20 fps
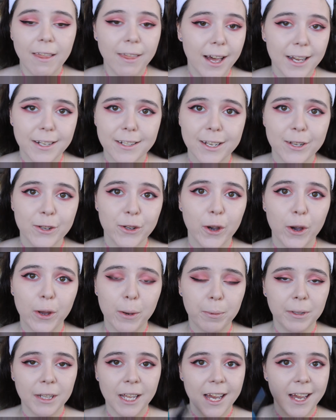that didn't go
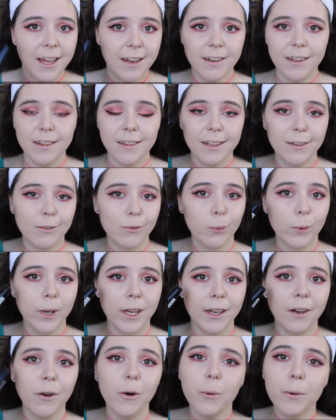to plan. This
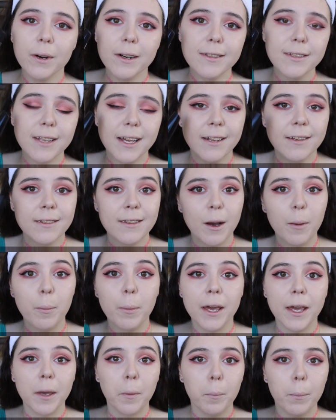wing always ends up
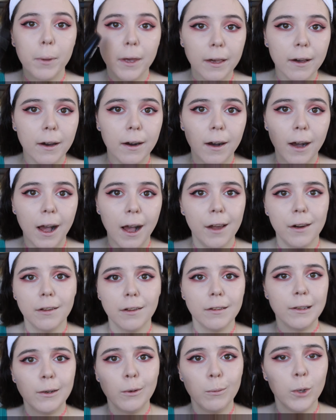being bigger and a
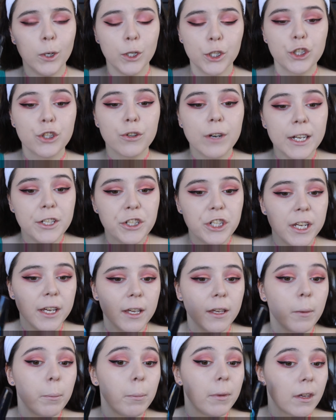little more
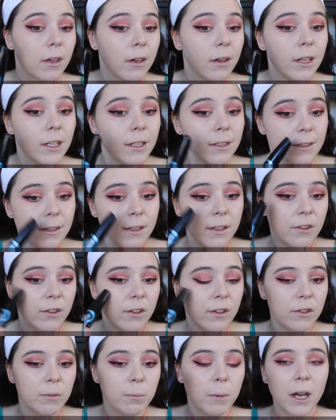tragic because this
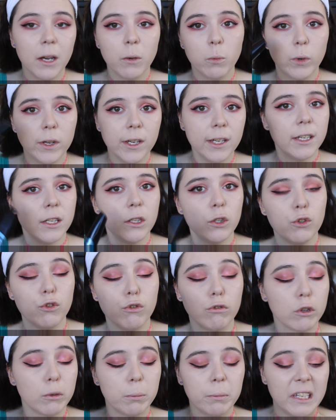is my weird,
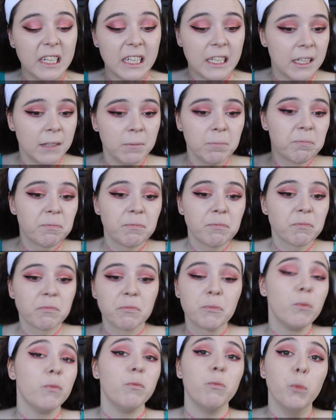droopy,
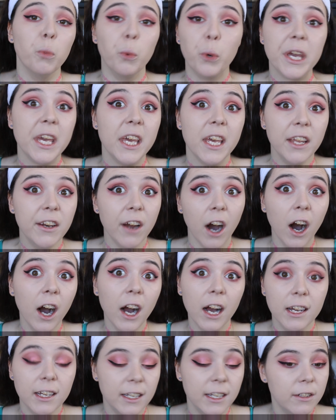weird
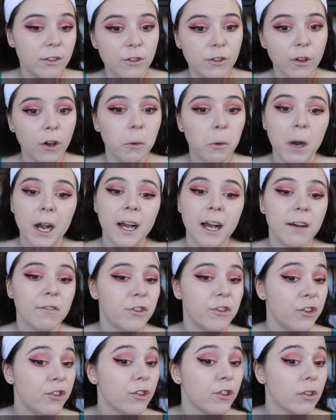eye. And so I have
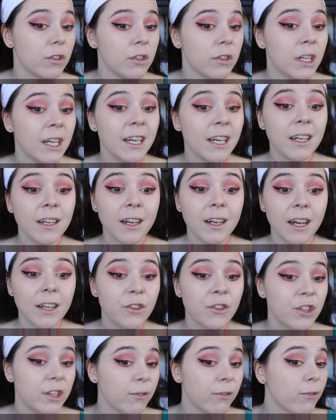to do a
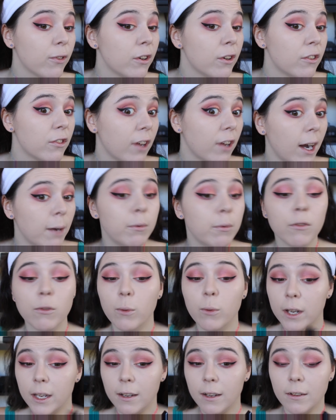different type
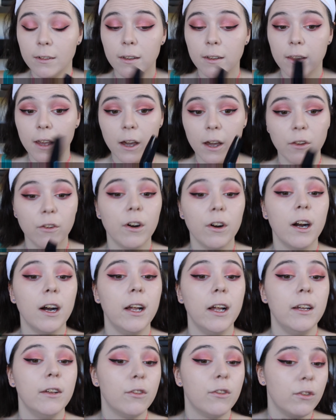of wing to the other
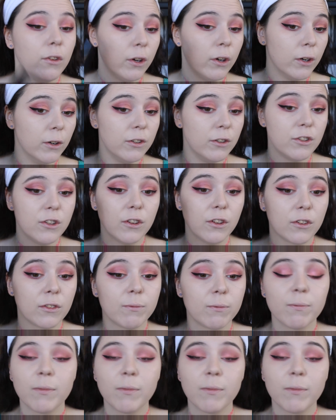eye. So it just